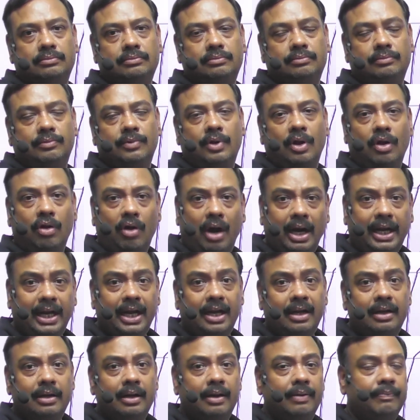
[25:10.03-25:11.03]
Got
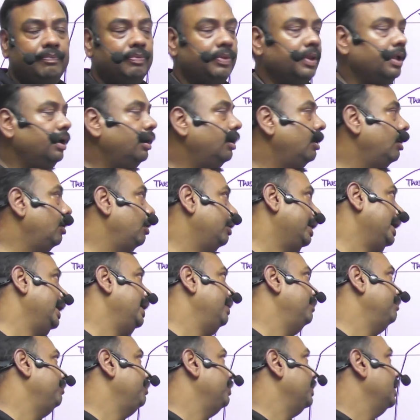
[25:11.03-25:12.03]
it? Okay.
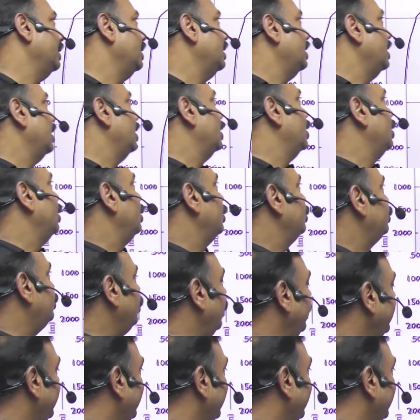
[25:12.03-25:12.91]
So here